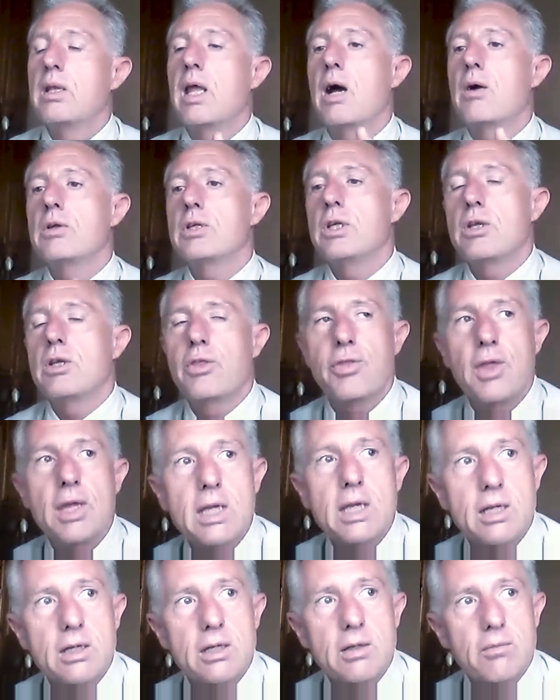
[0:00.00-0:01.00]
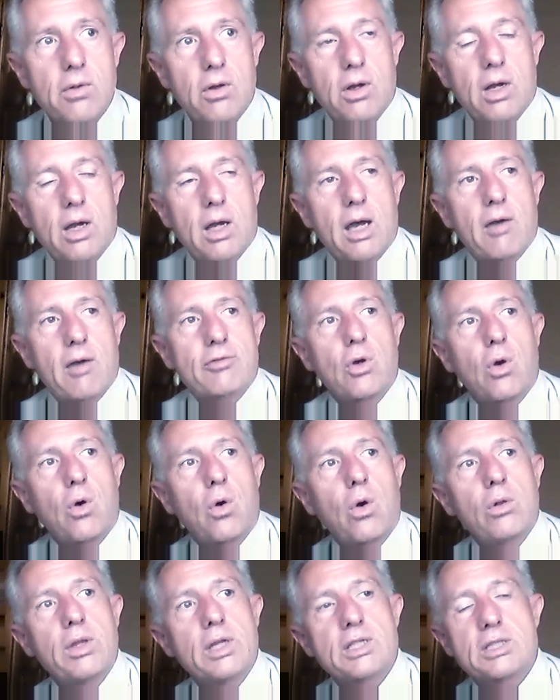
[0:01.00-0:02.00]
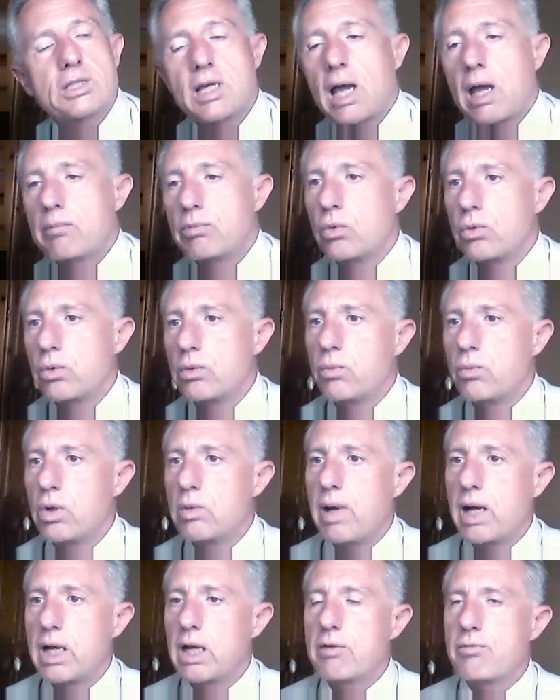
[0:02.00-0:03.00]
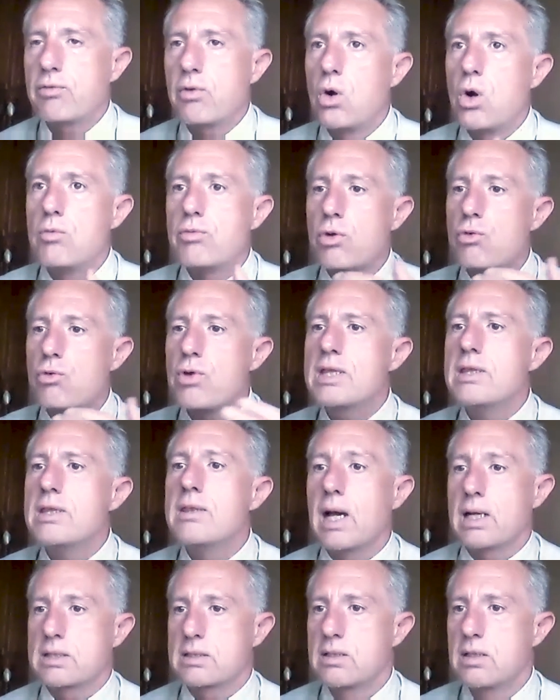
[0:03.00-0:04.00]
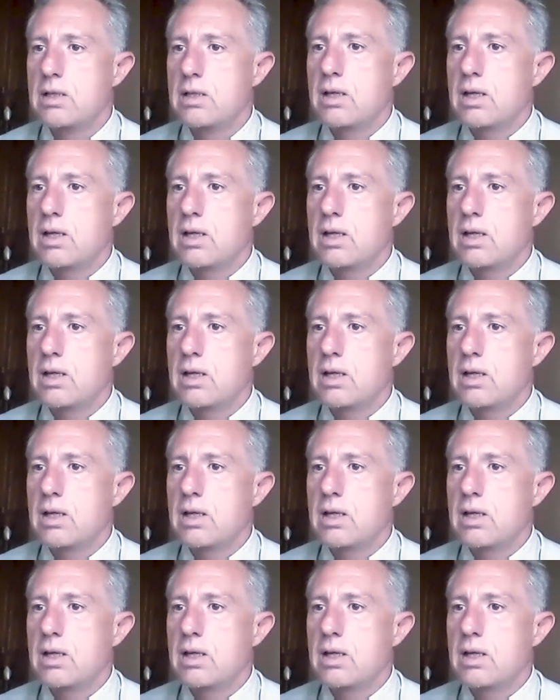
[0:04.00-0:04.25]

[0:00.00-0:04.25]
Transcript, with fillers: Now, you'd think after all this time that we might have overridden that